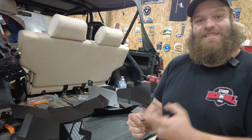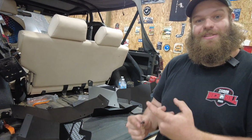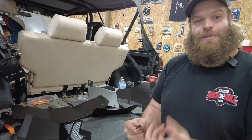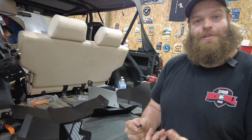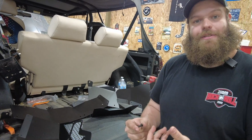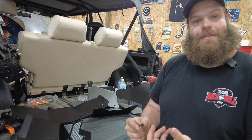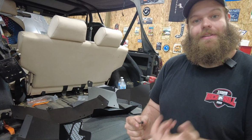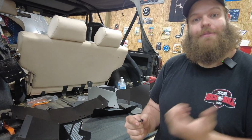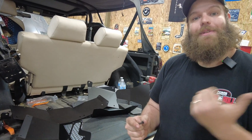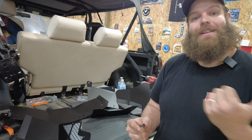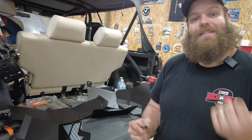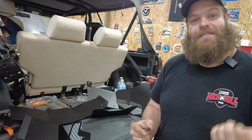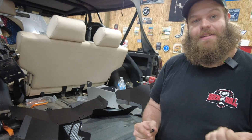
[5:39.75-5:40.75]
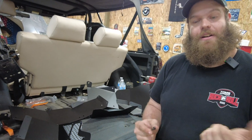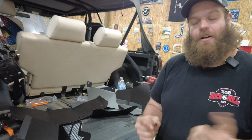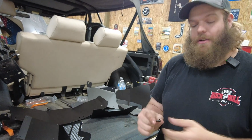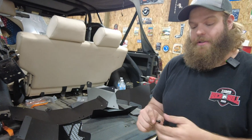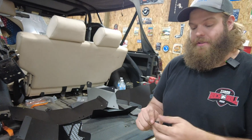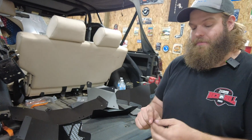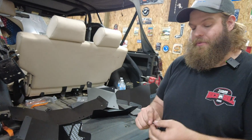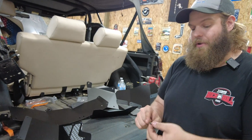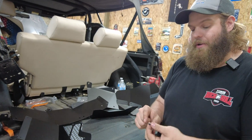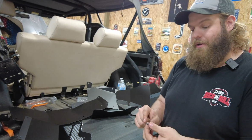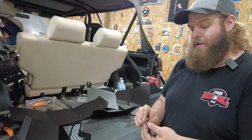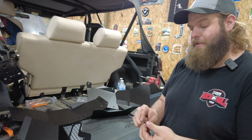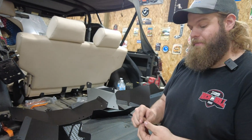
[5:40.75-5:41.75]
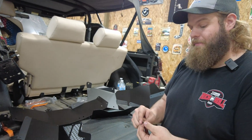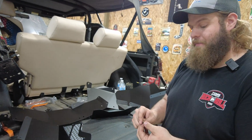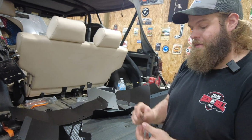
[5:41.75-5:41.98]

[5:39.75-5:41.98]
cert that we install on the Bronco.